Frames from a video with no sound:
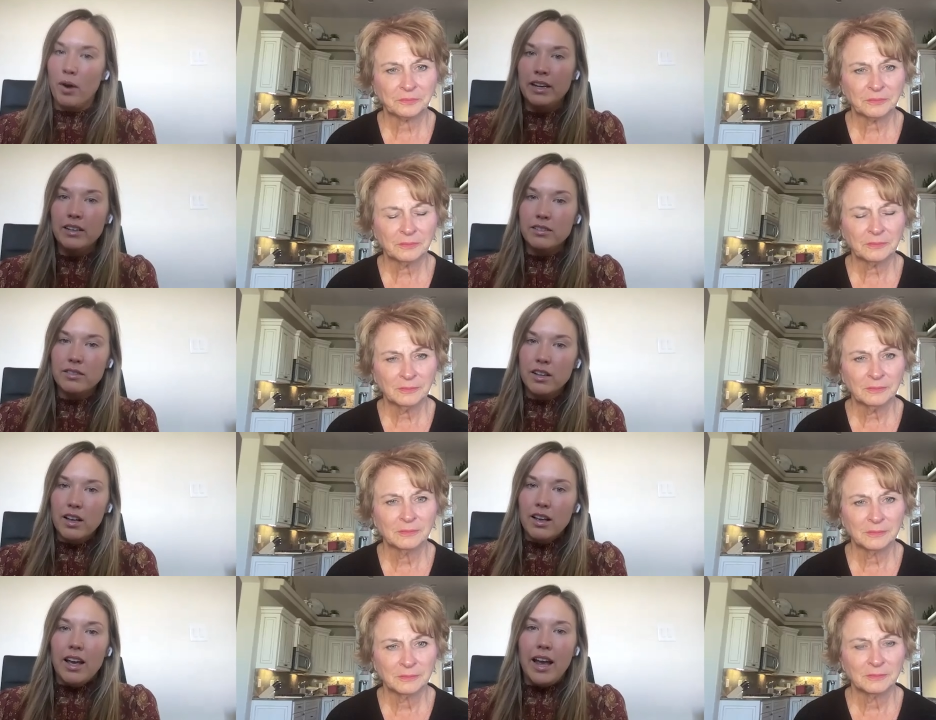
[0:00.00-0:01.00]
Speaker 1: point
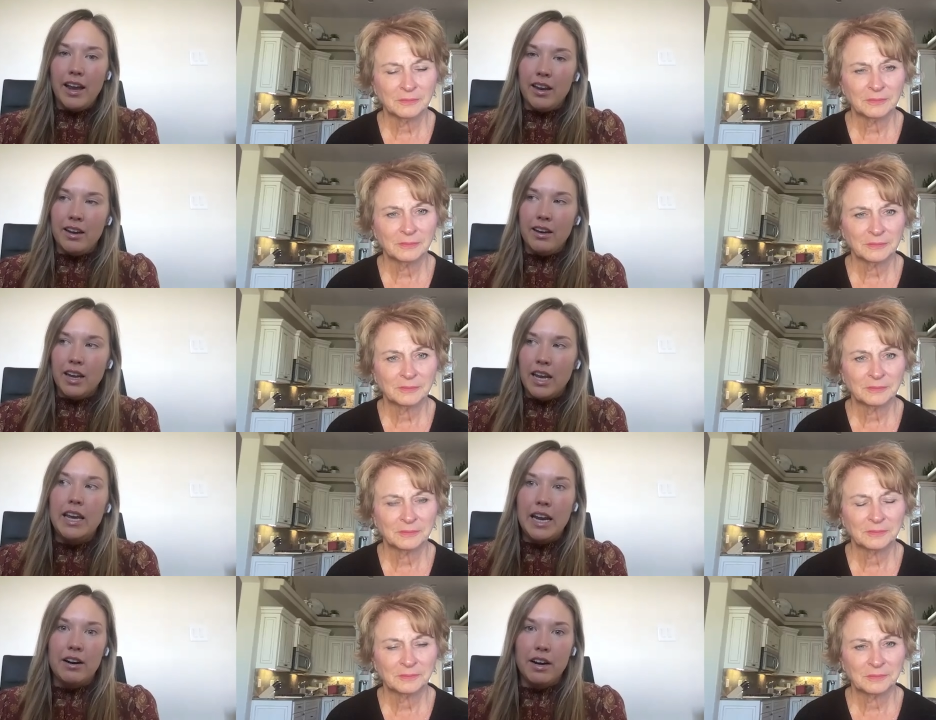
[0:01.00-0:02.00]
and
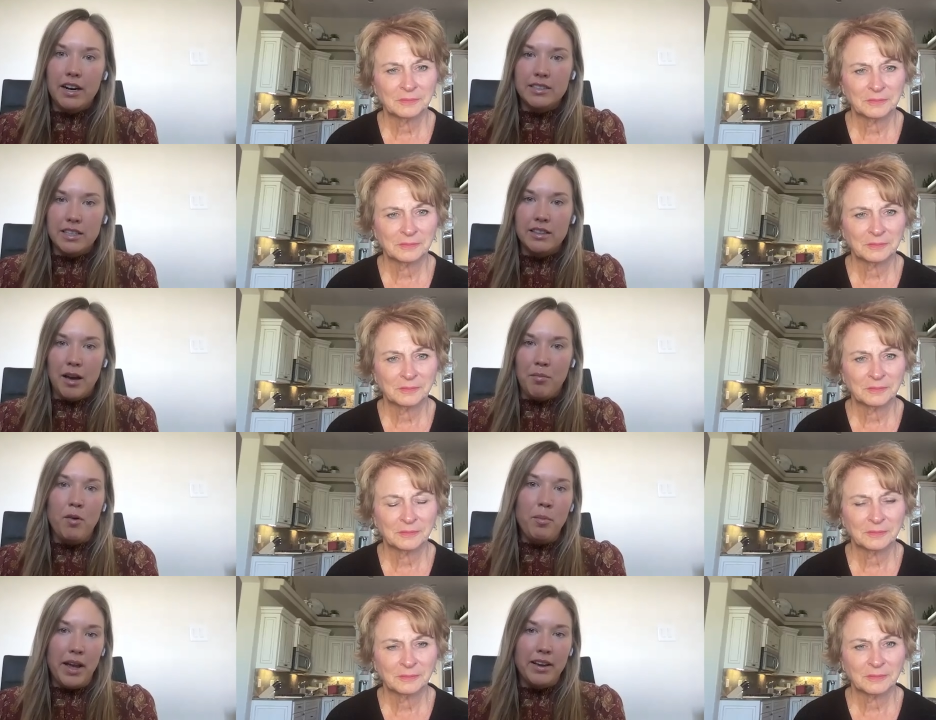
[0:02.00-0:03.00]
he carried us in that
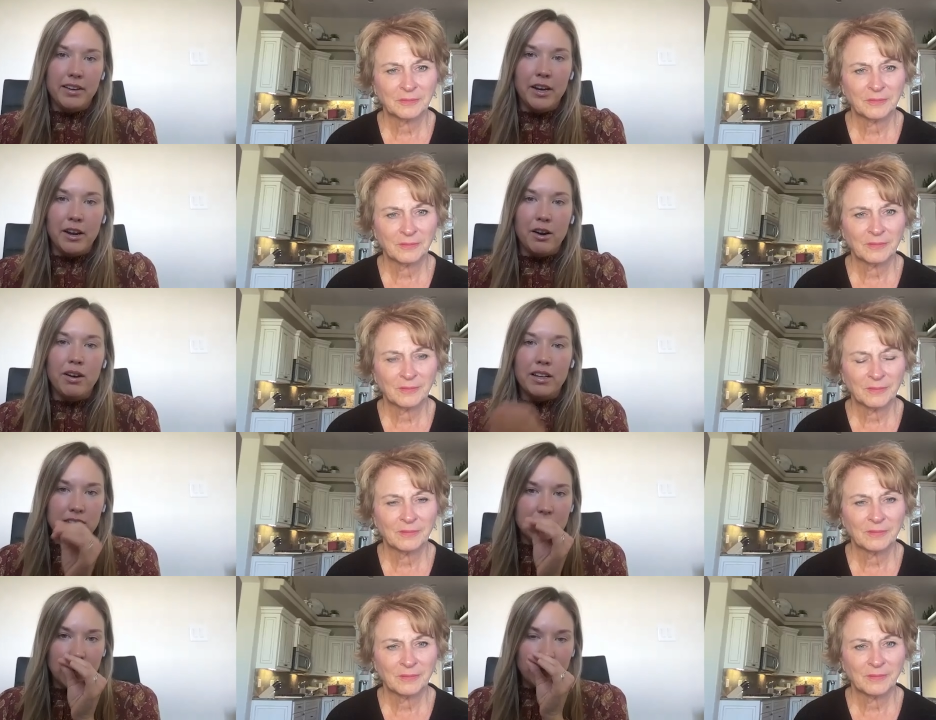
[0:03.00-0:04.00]
moment you know
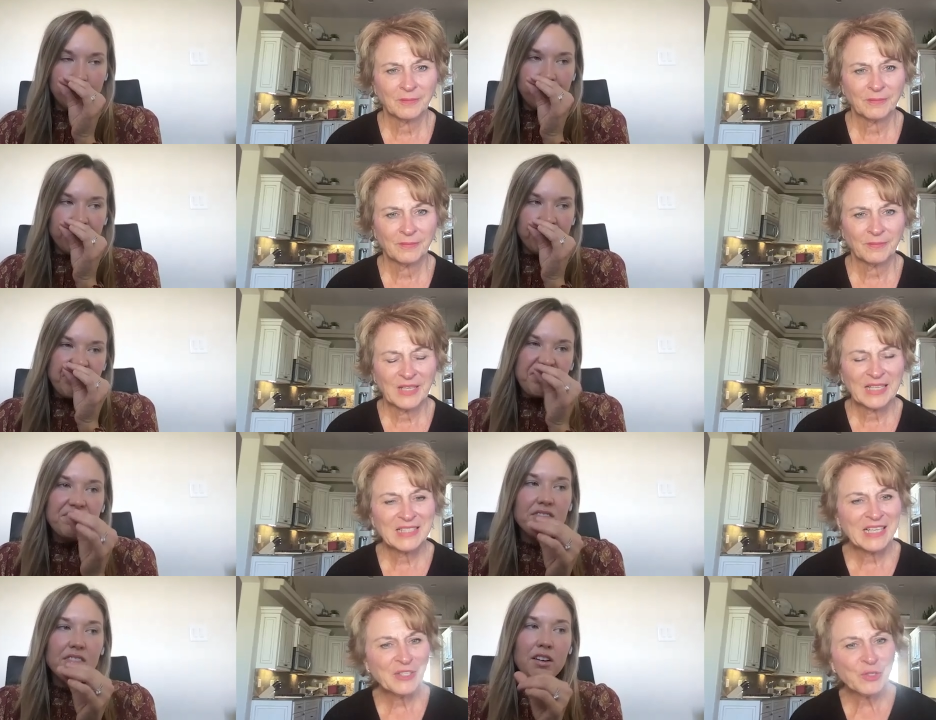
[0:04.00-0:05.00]
and so
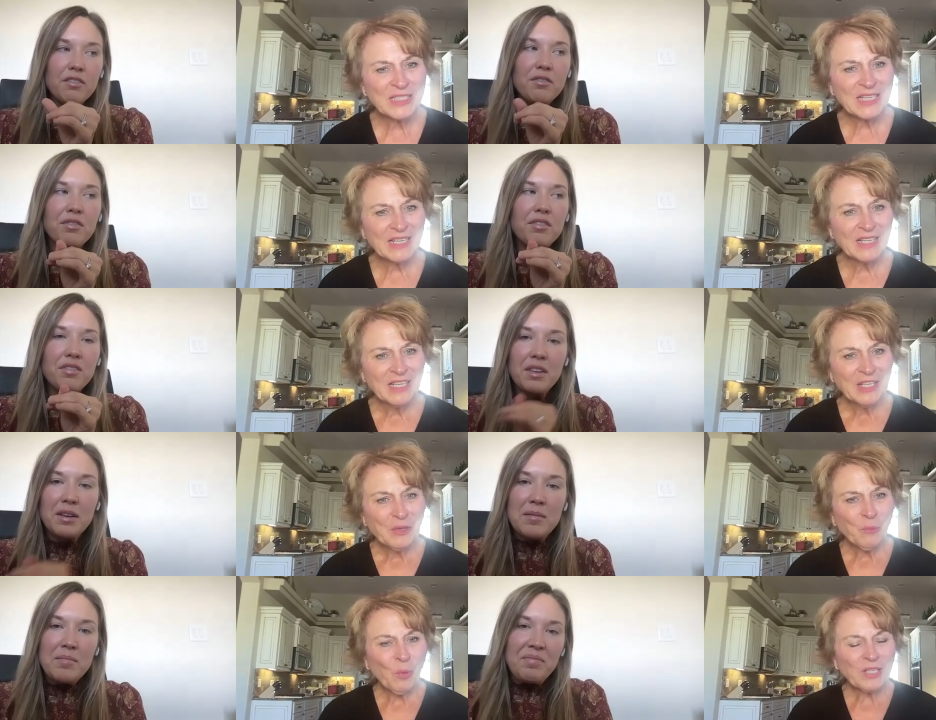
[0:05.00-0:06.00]
interesting
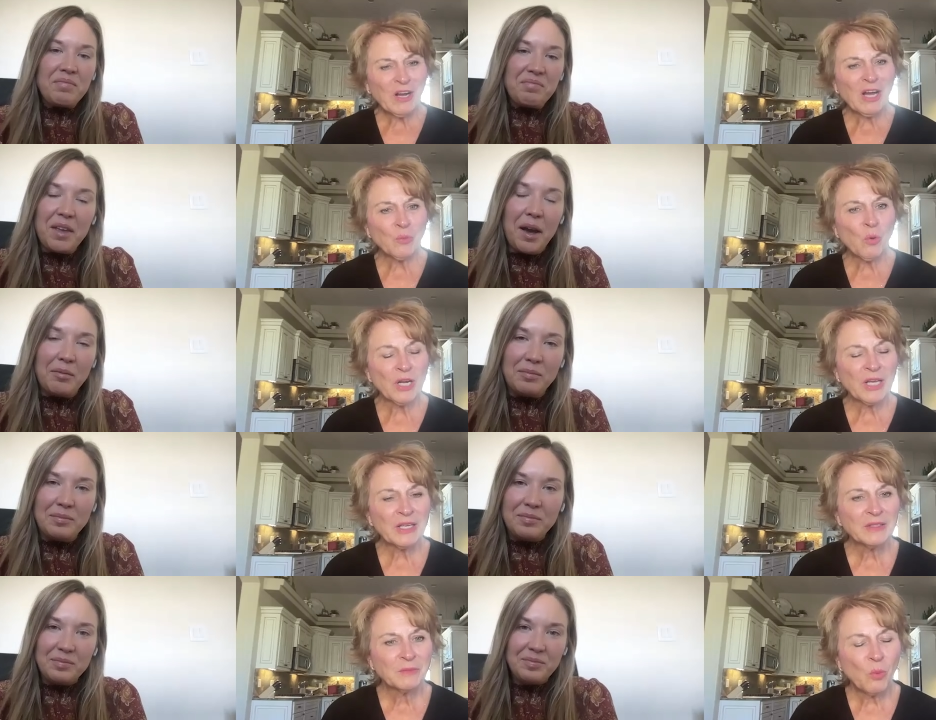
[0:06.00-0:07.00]
Speaker 2: what God yeah.
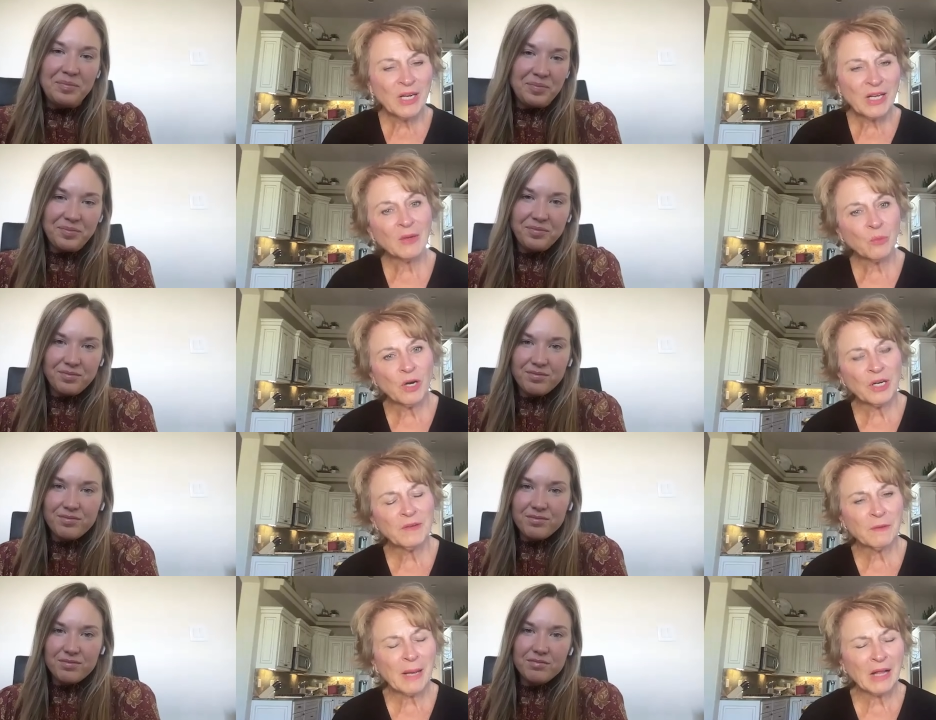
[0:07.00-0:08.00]
wanted, what God
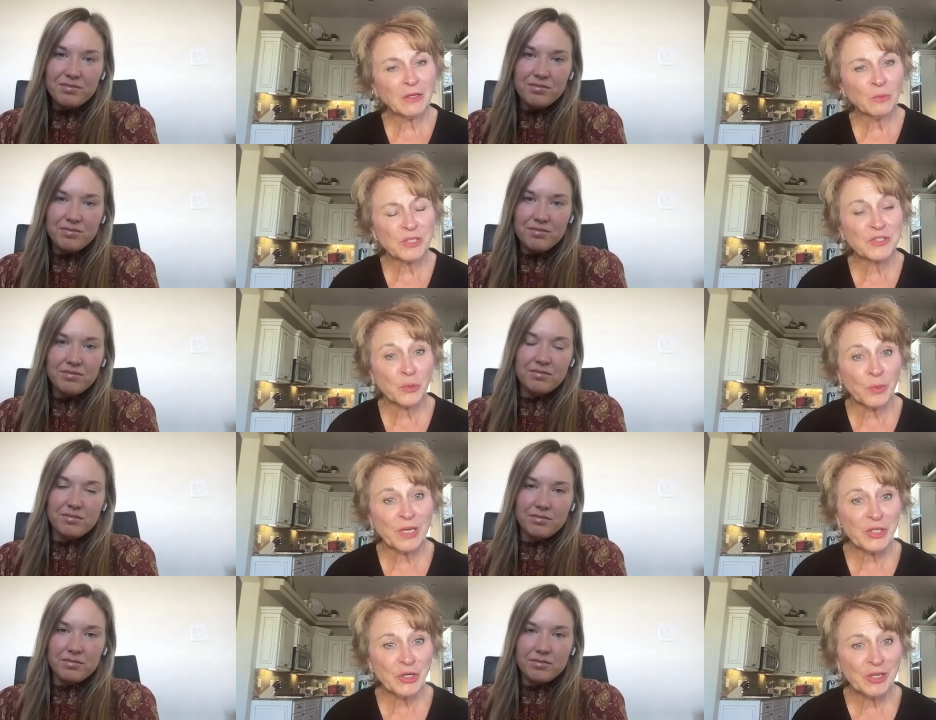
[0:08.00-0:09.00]
wanted from Alan was
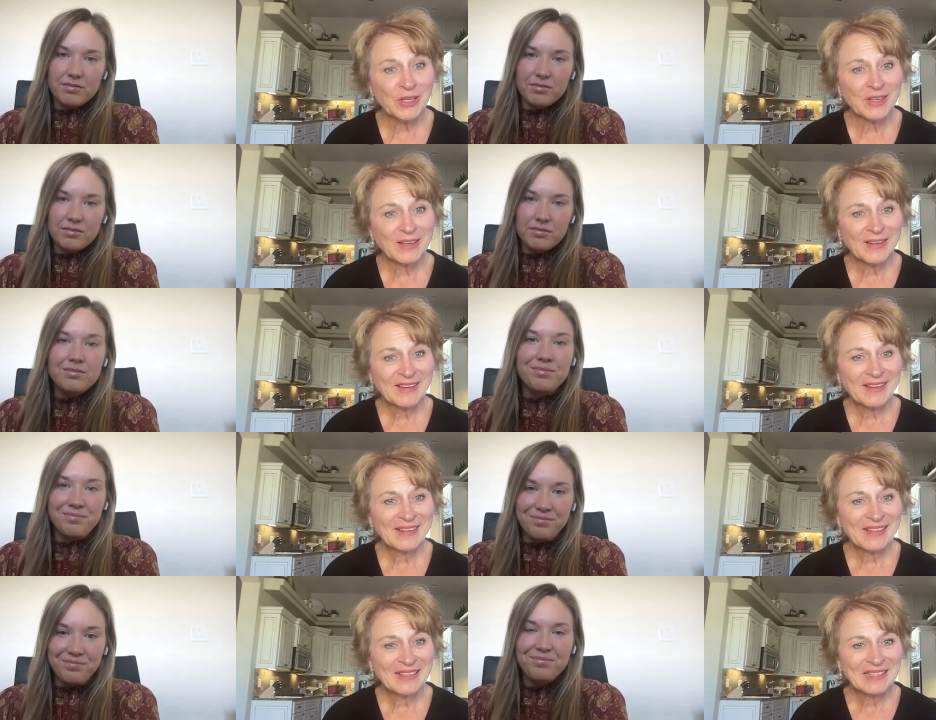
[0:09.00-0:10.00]
surrender.
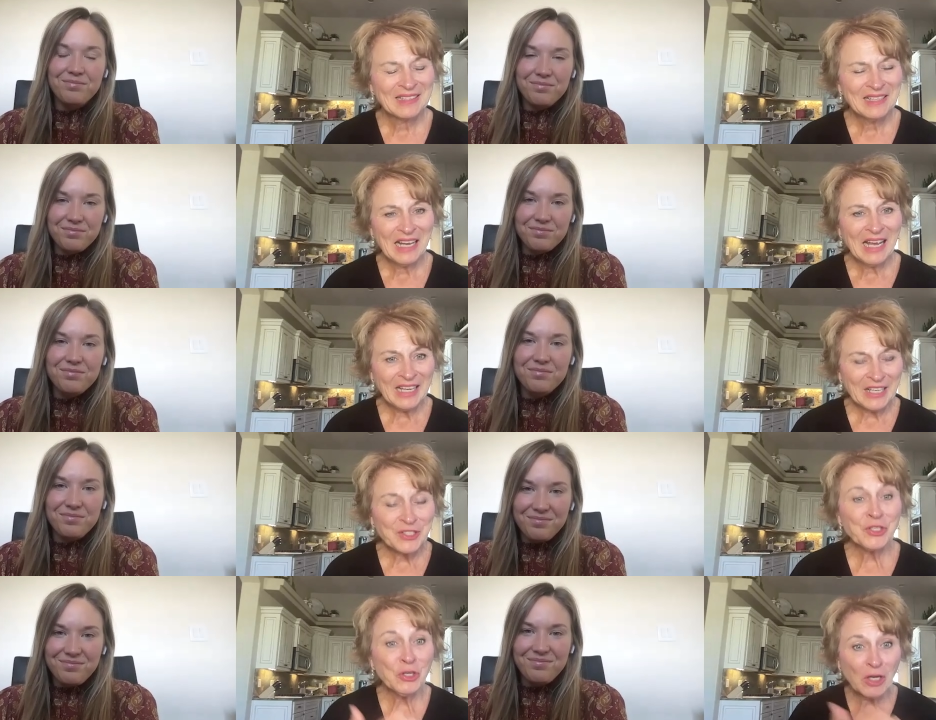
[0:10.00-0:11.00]
Mm-hmm. And
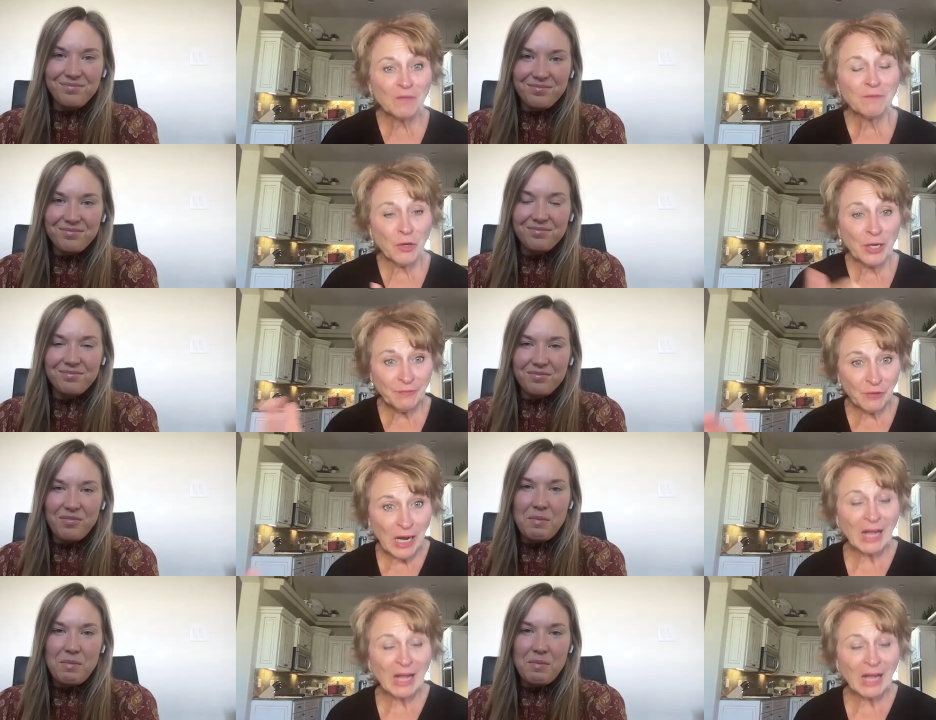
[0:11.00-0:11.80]
it took for for